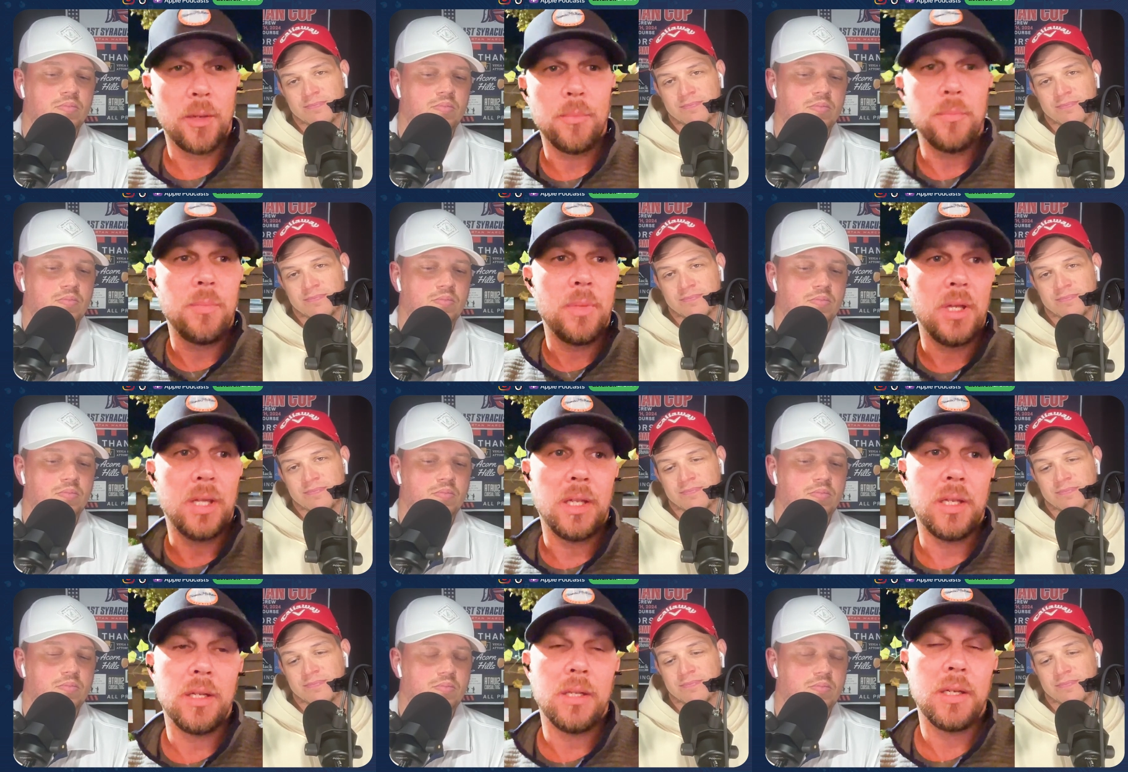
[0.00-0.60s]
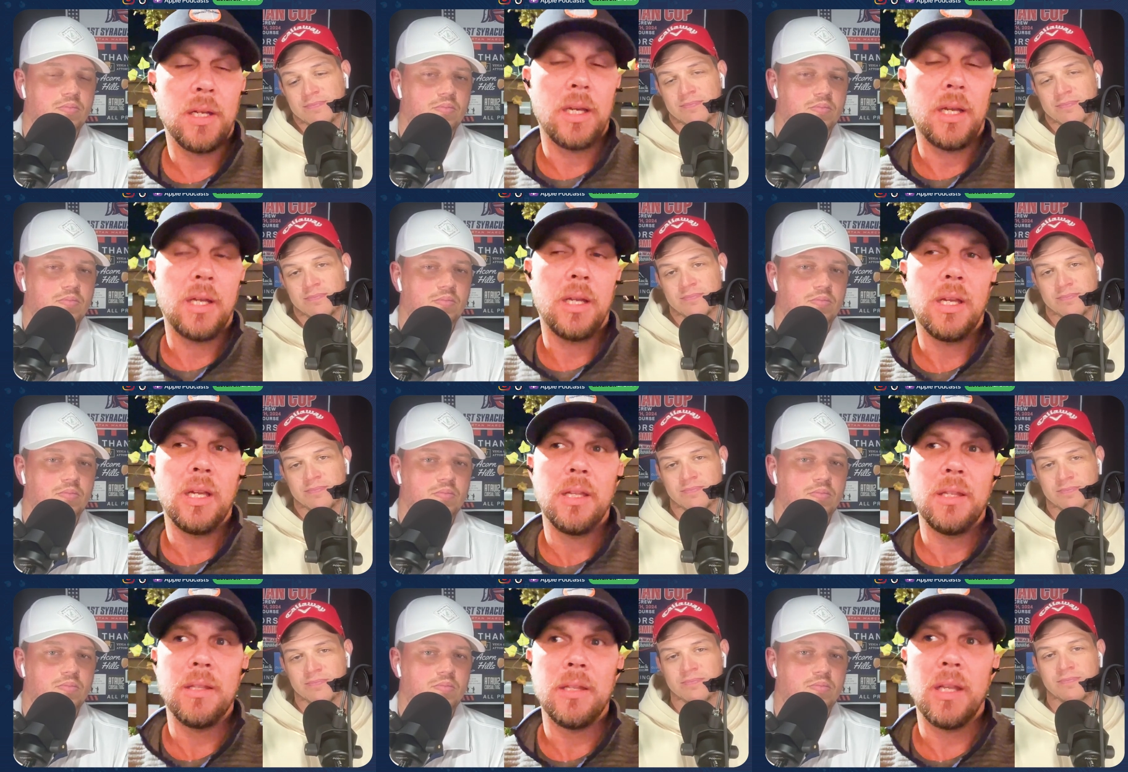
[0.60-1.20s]
Speaker 1: Cup and, uh,
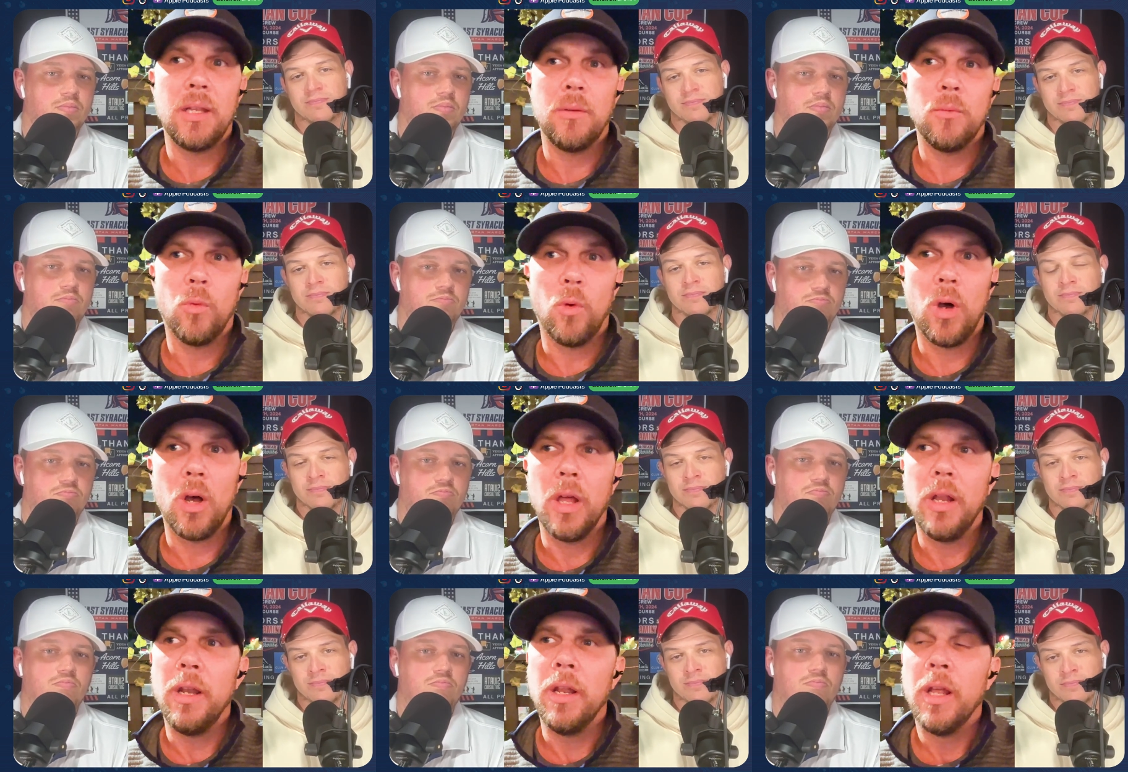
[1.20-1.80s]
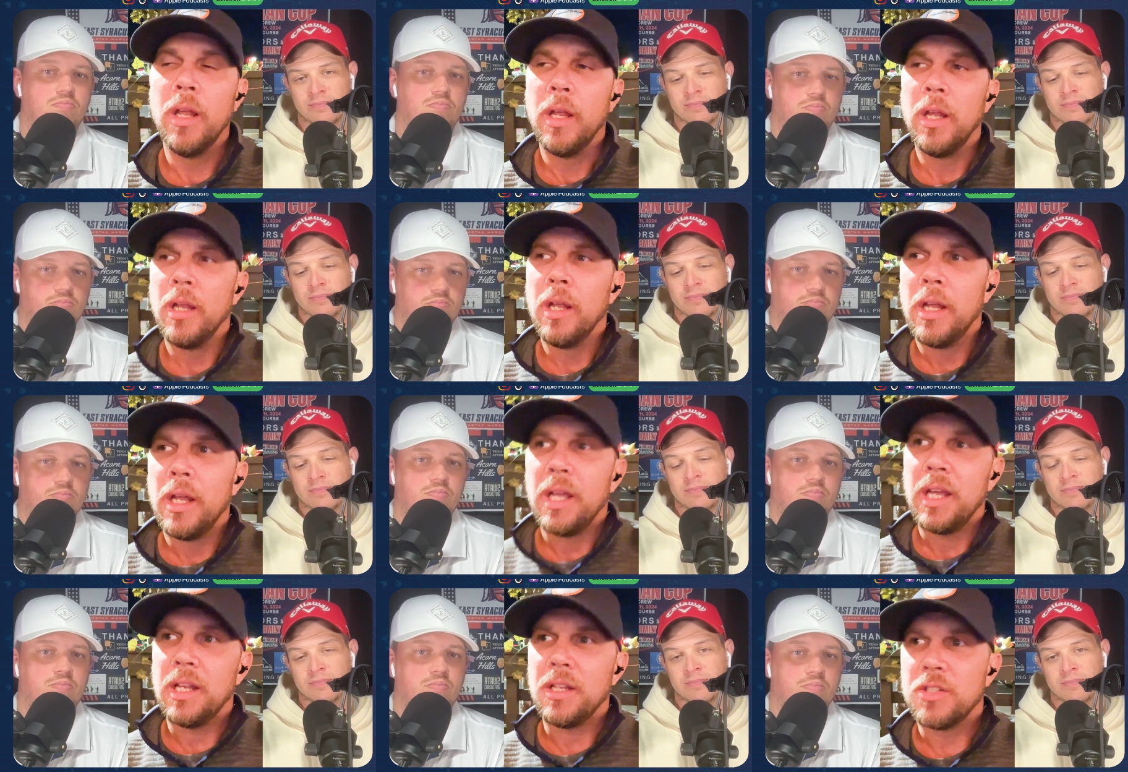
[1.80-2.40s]
and and won.
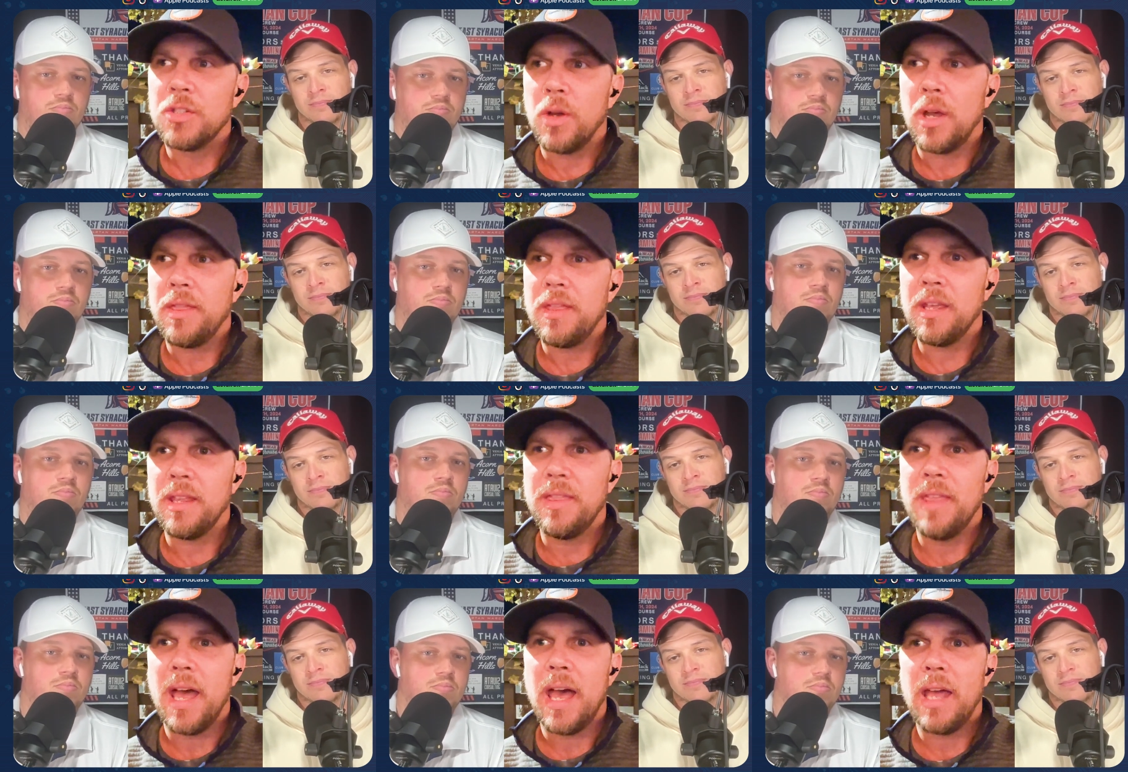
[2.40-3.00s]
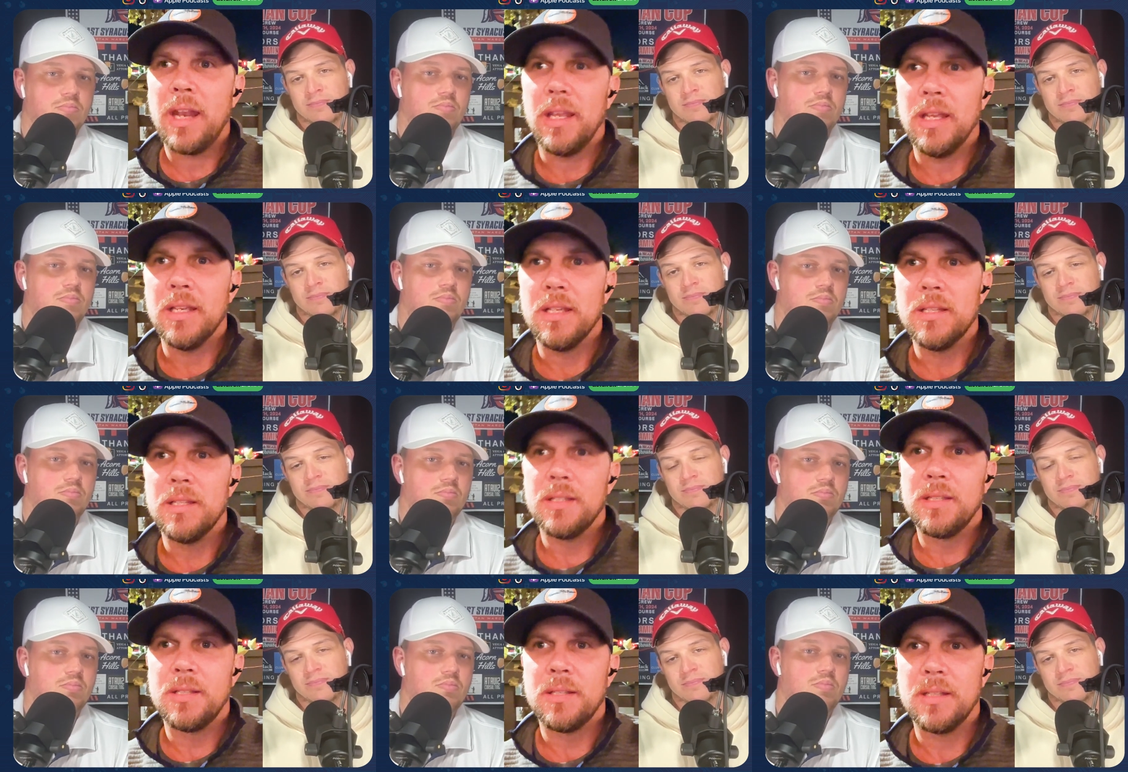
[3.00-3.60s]
And so I think that
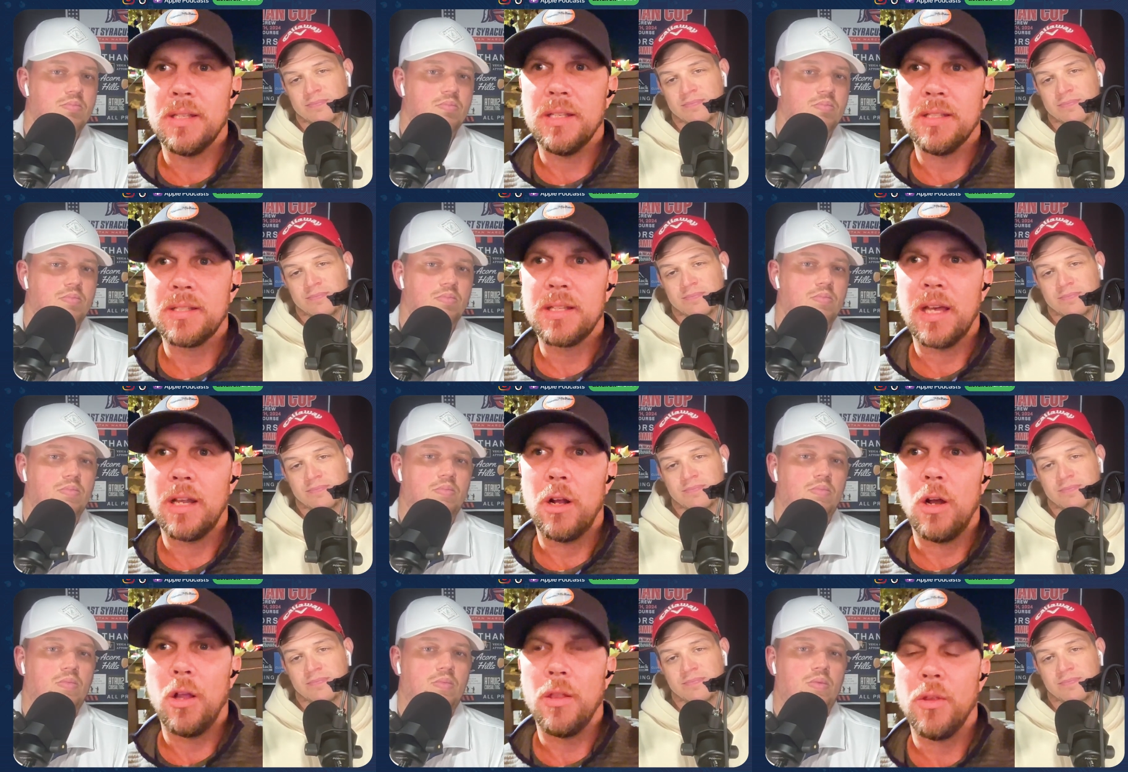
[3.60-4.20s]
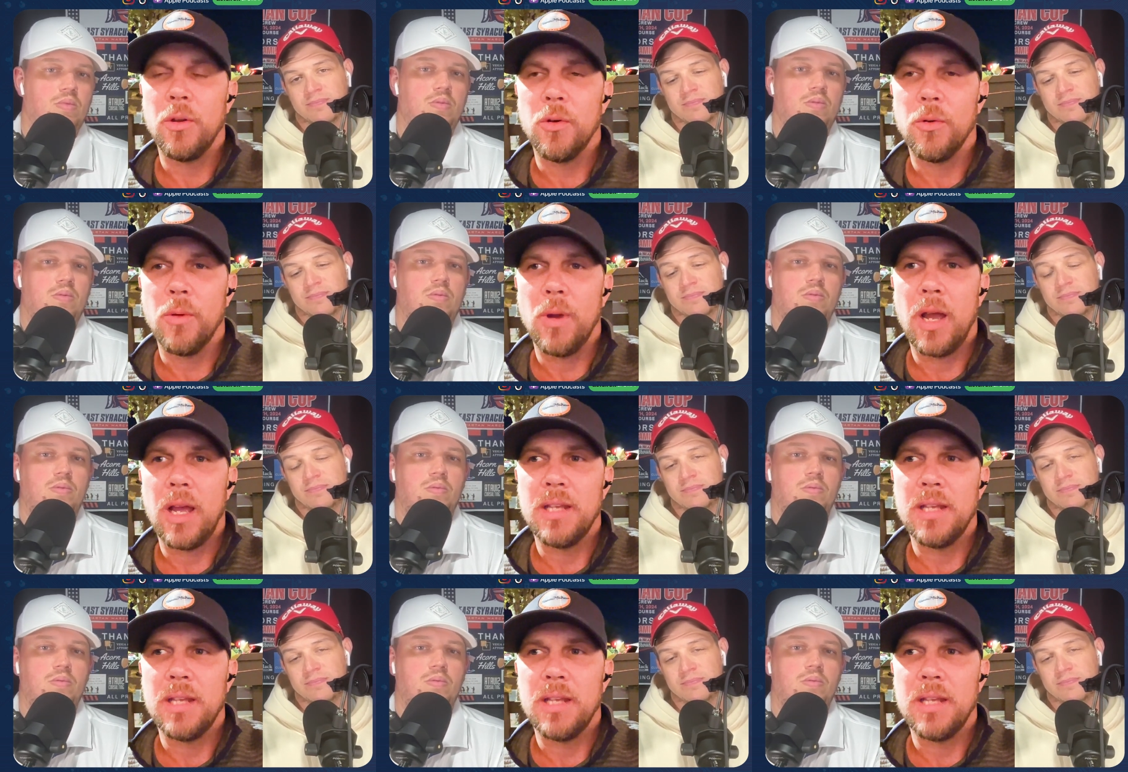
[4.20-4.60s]
is is kind of on the